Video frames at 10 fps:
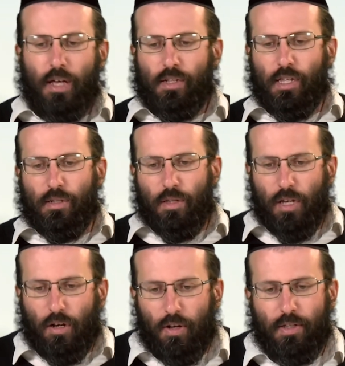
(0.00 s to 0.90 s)
So there's
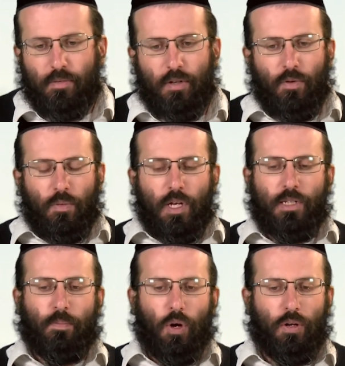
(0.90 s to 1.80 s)
the concepts of a
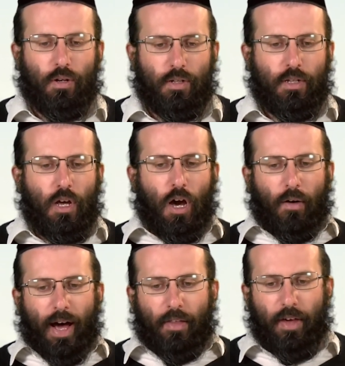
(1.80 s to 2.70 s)
Spodidus
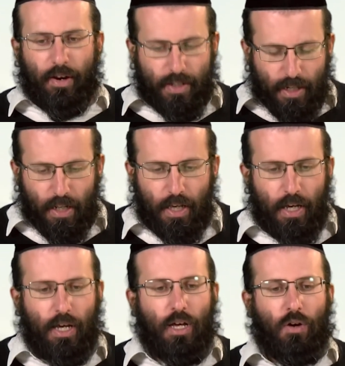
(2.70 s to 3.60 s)
are out there. It's
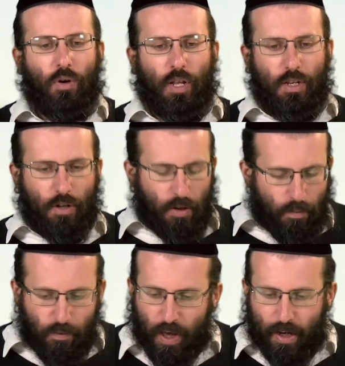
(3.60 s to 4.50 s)
clear when you
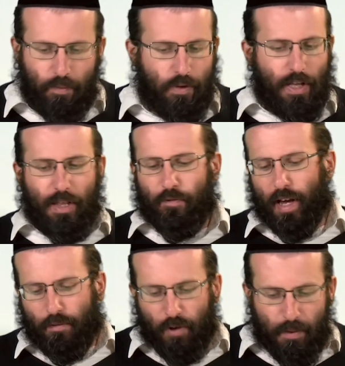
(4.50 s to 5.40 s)
can
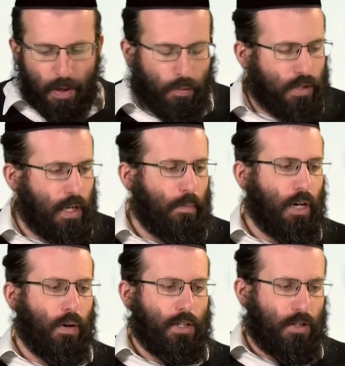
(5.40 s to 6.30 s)
thankfully people send
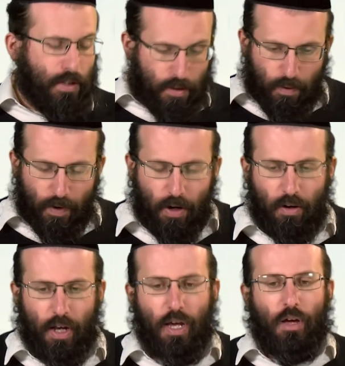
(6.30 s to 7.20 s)
me questions and Ravel
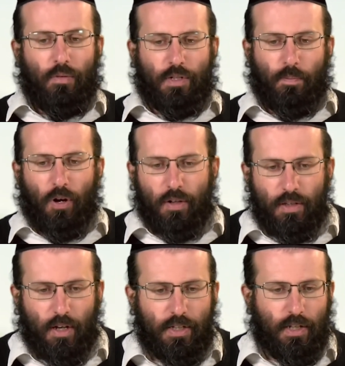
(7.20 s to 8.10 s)
God
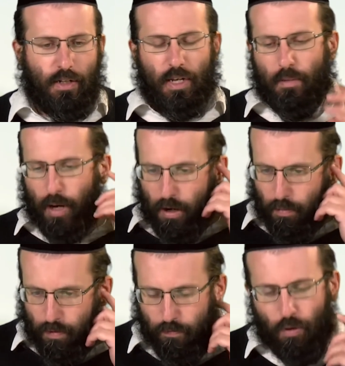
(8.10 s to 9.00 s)
responds. I send an
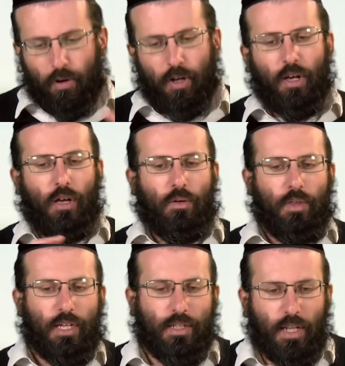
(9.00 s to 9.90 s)
email, we forward
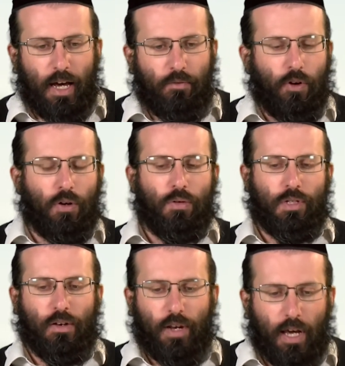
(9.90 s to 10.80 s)
with this and that, phone
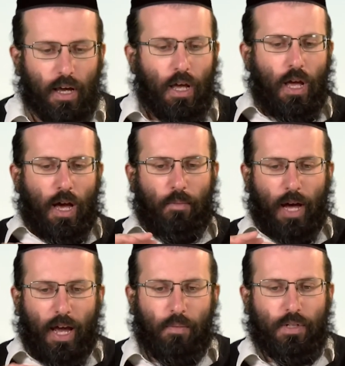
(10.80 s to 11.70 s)
calls here and there, and
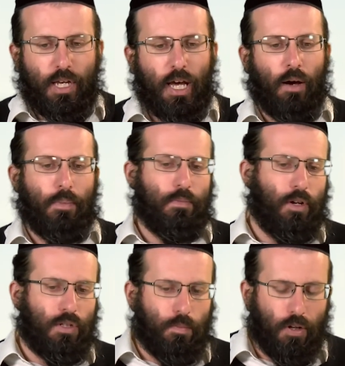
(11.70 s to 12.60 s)
we're able to help as
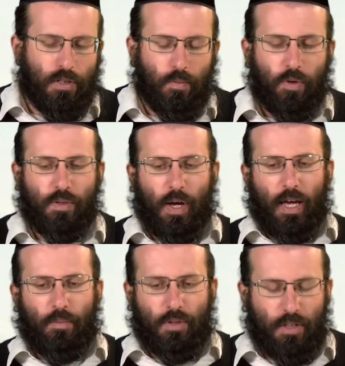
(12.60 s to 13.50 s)
much as possible as we're
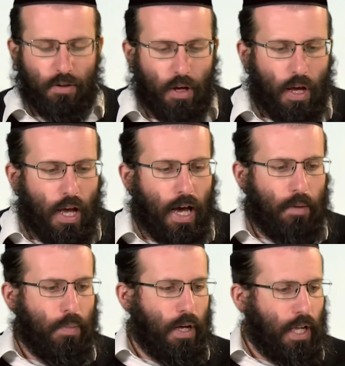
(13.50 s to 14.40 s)
able to,
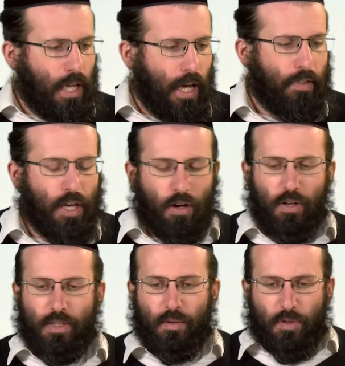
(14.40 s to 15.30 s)
and be able to get the
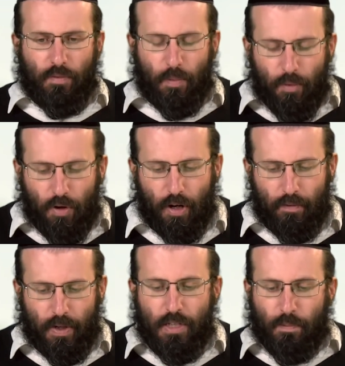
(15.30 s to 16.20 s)
concepts of Emuna
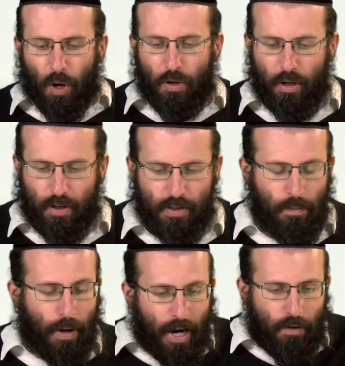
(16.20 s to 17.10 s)
and Spodidus,
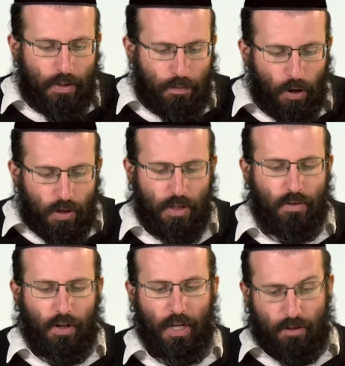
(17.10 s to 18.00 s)
the power of a
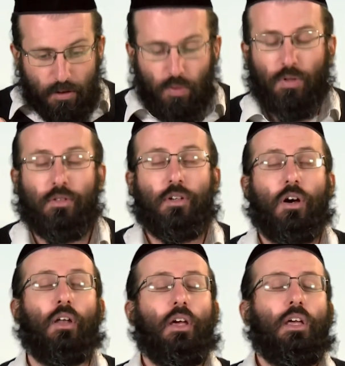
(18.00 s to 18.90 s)
Spodidus right now, to talk to
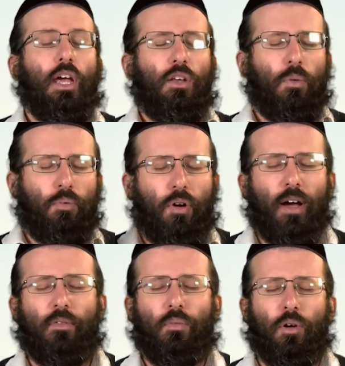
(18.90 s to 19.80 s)
God in your
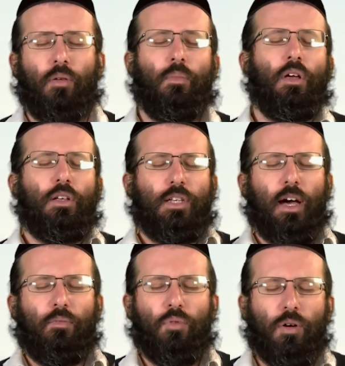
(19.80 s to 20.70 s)
private room, to
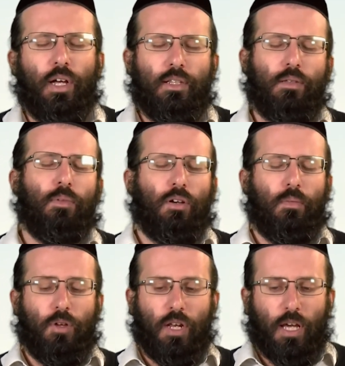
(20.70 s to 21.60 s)
have real intimate
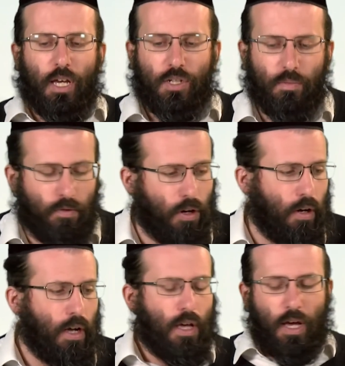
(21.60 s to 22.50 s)
communication with
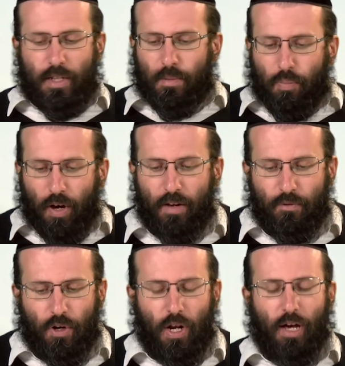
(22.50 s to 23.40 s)
God, and to pray
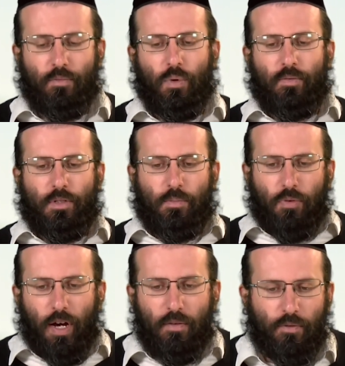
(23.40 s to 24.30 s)
for your loved ones, to
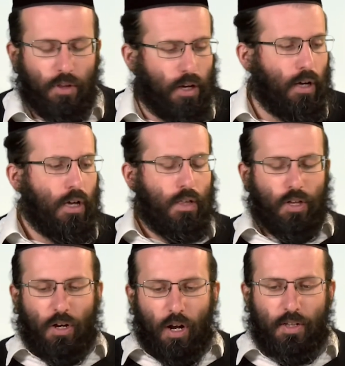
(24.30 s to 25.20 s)
pray for the
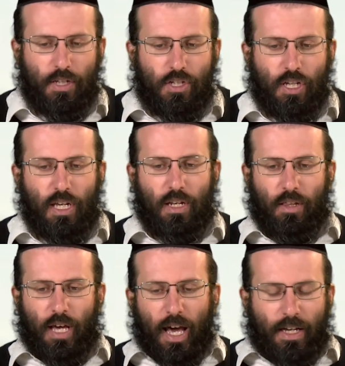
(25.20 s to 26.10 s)
Golas
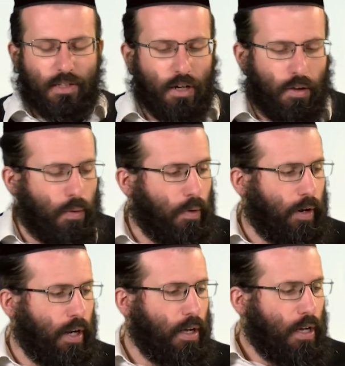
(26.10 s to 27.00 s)
Hashchina, the exile that
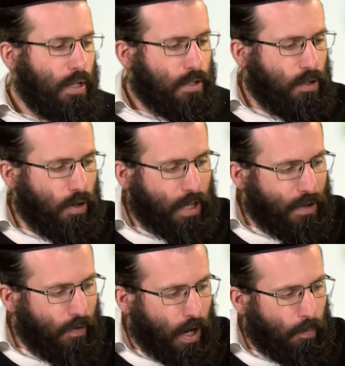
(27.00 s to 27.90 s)
we're in, to not
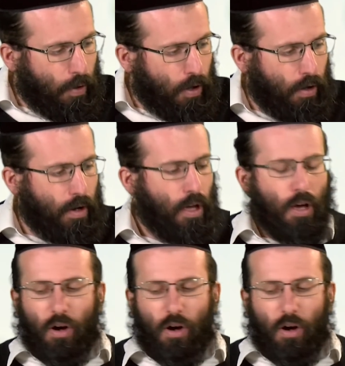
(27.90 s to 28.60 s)
give up on